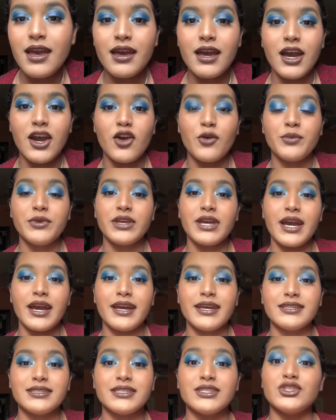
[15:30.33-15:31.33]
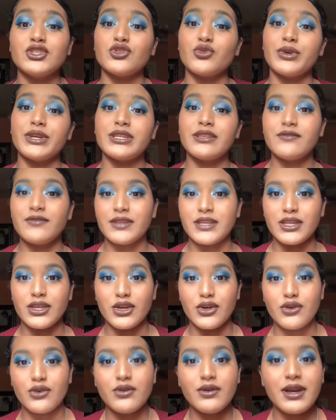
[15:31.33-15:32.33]
I hope you guys enjoyed the
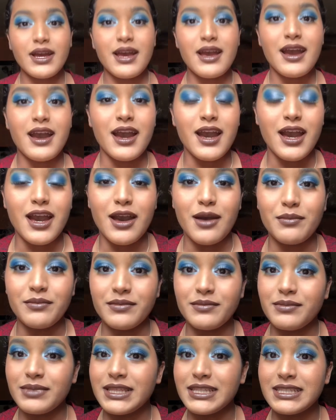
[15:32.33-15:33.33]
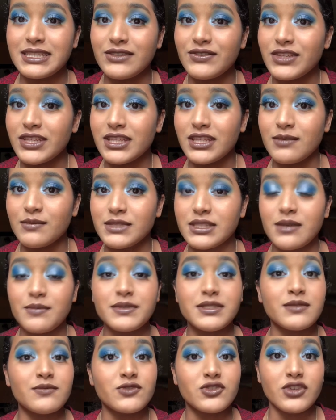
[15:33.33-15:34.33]
video. Please give it a thumbs up,
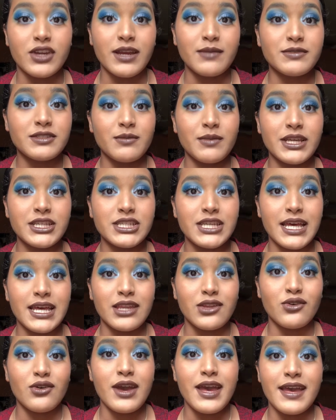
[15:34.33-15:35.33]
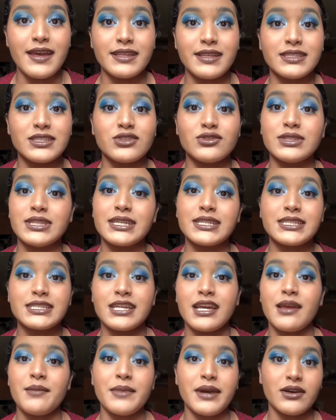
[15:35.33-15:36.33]
subscribe to my channel, and until next
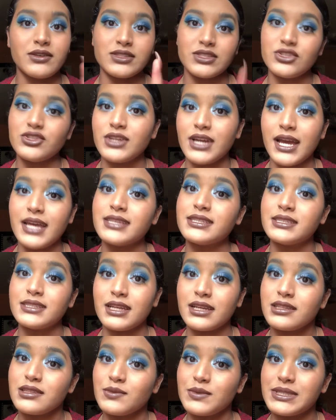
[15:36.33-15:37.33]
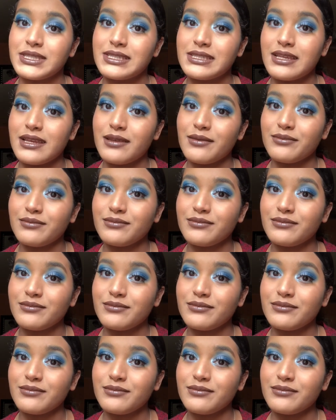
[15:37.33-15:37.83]
time, I'll see you guys next Wednesday.